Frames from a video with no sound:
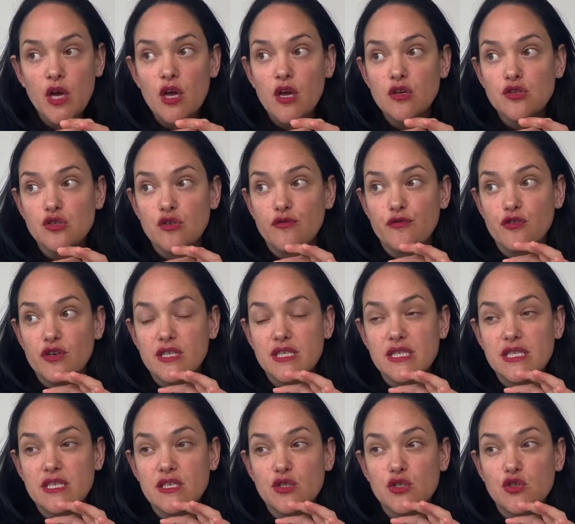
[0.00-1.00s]
So for
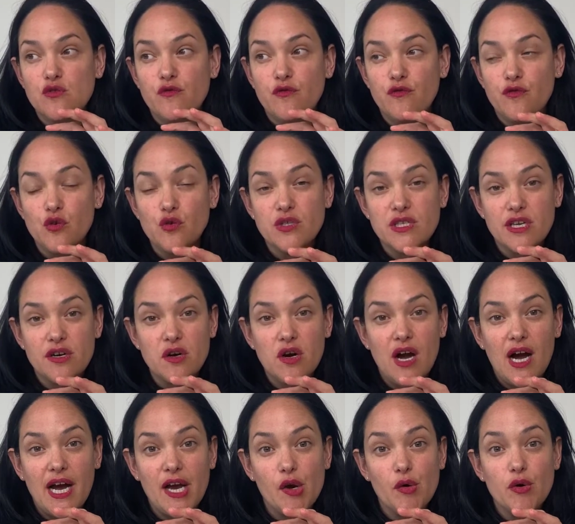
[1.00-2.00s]
instance, foods that are
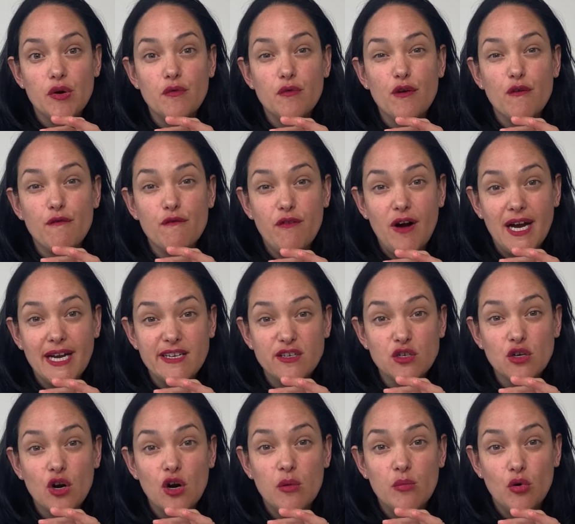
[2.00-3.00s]
higher in refined
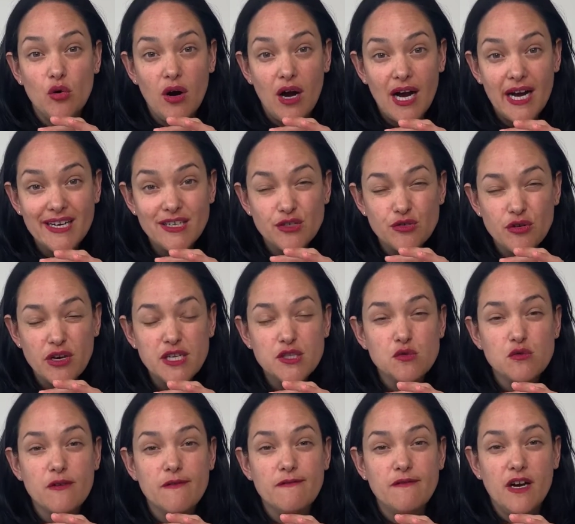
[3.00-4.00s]
carbohydrates,
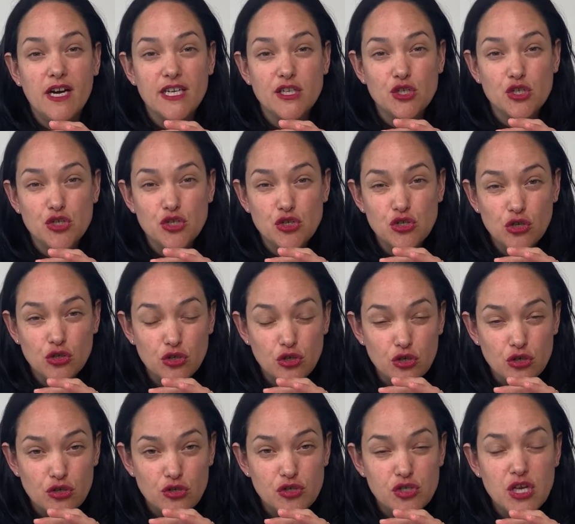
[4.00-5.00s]
refined
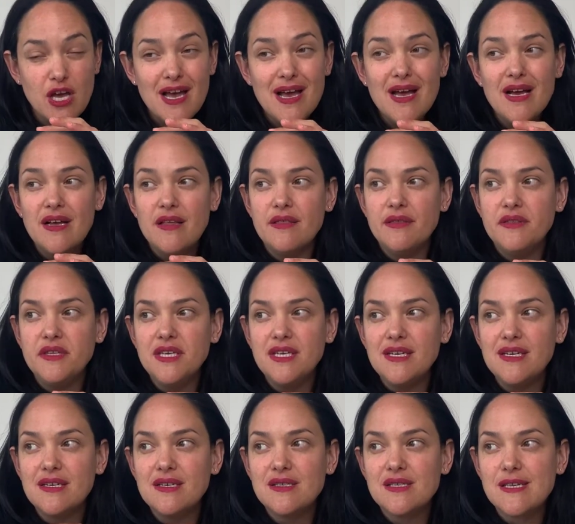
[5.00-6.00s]
sugars,
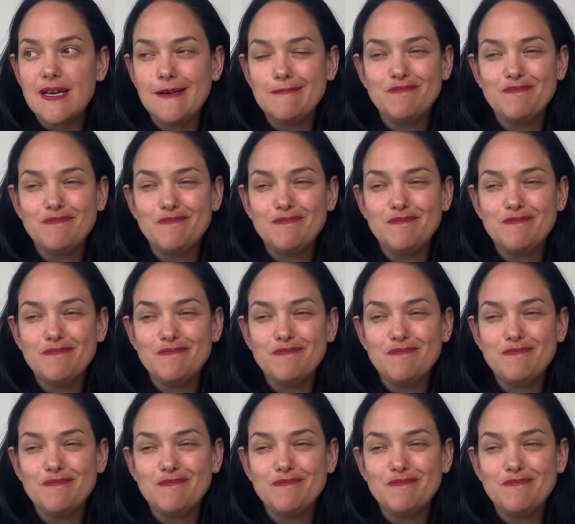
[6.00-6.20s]
these